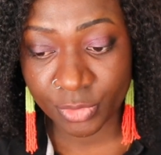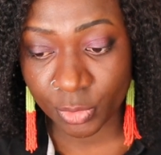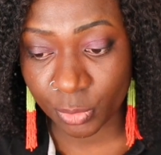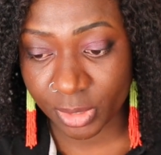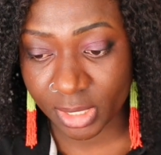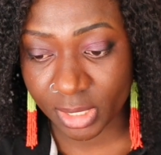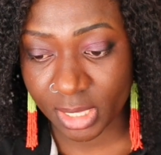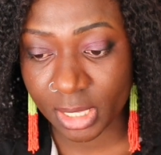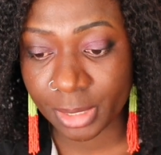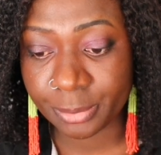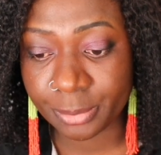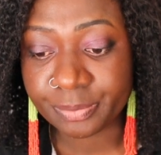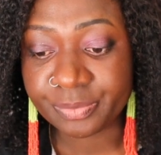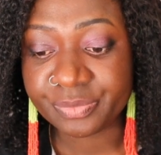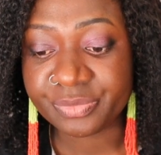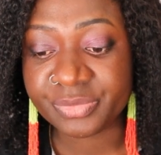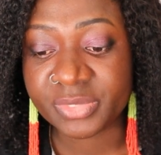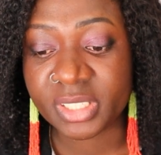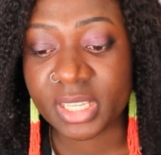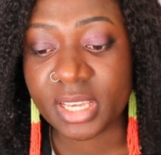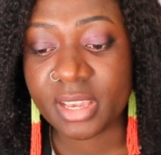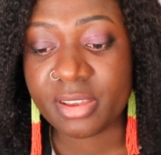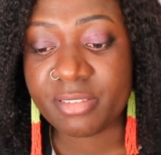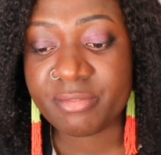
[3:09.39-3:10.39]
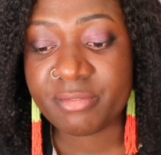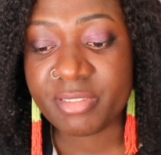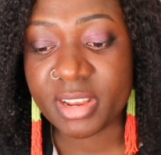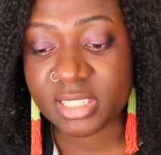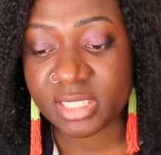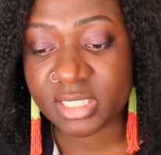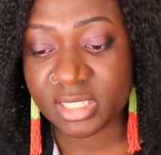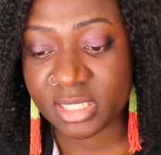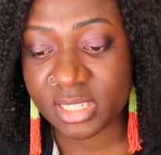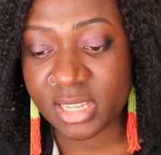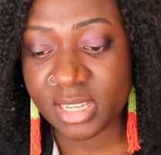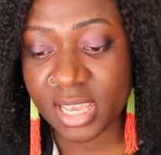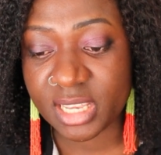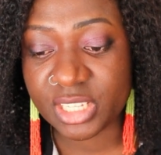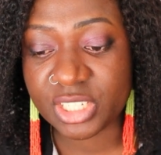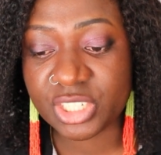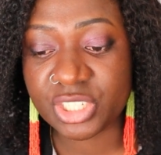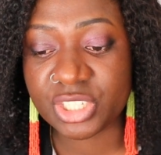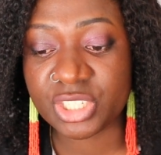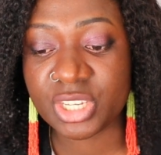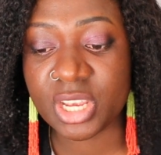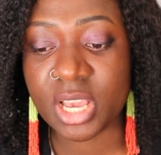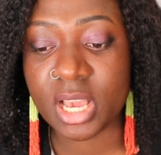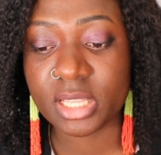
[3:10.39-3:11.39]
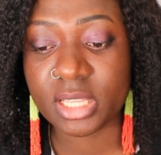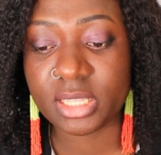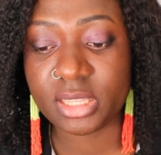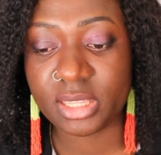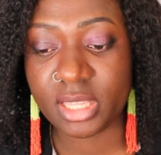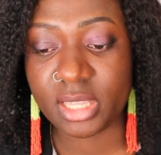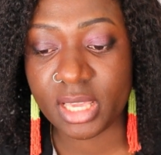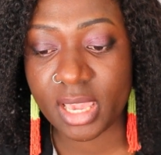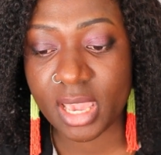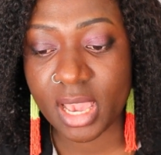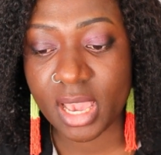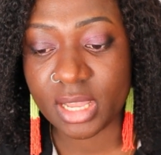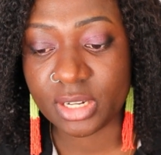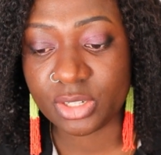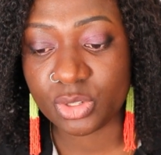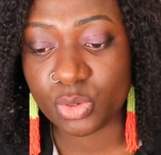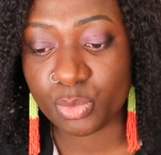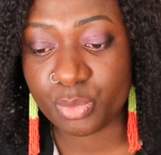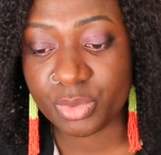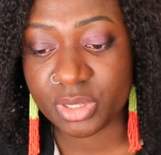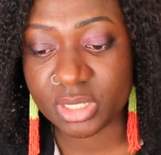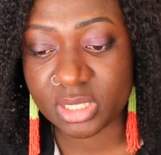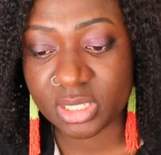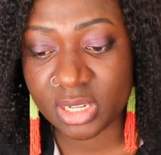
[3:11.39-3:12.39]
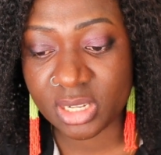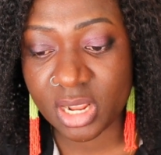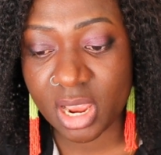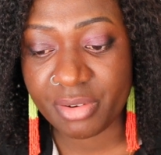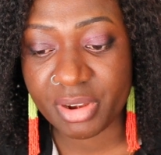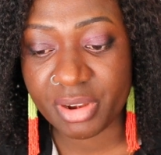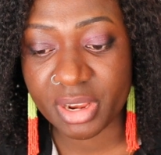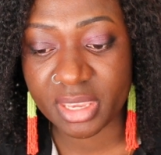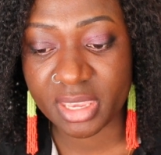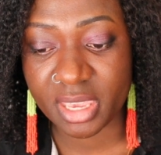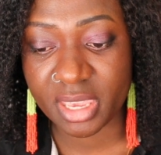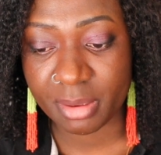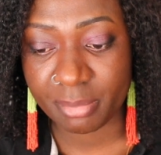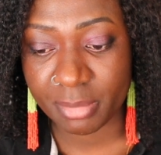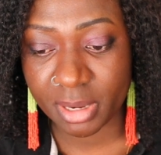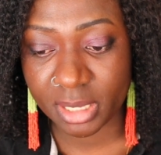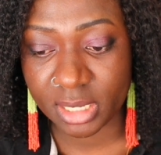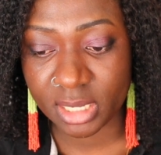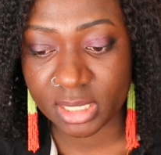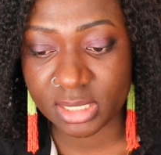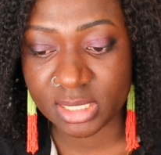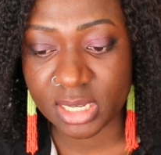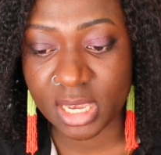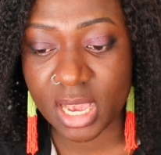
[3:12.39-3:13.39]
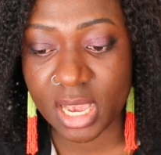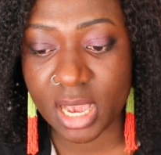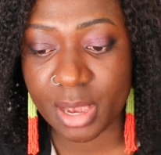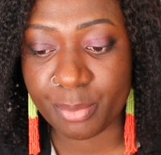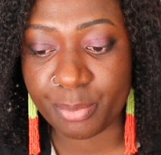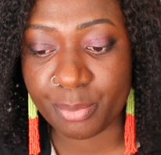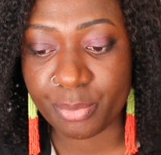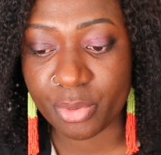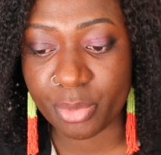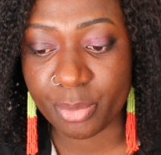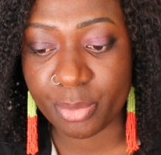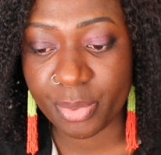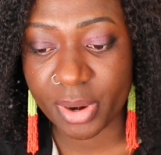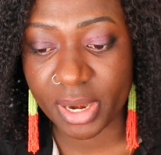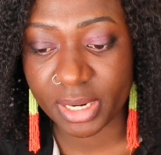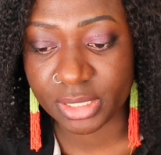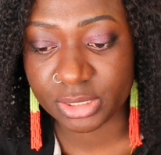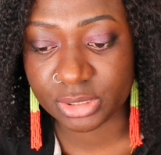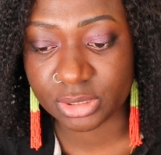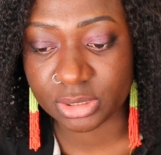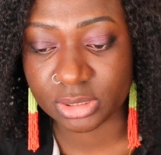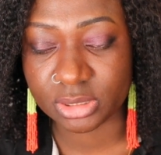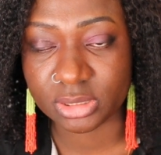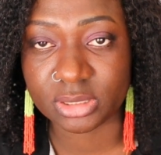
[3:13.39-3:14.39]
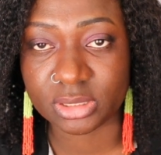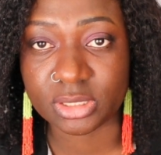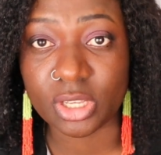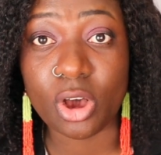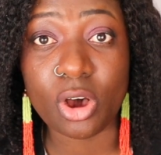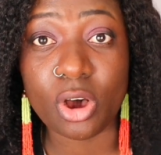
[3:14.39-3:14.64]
Okay. Residential day and domiciliary care manager and proprietors,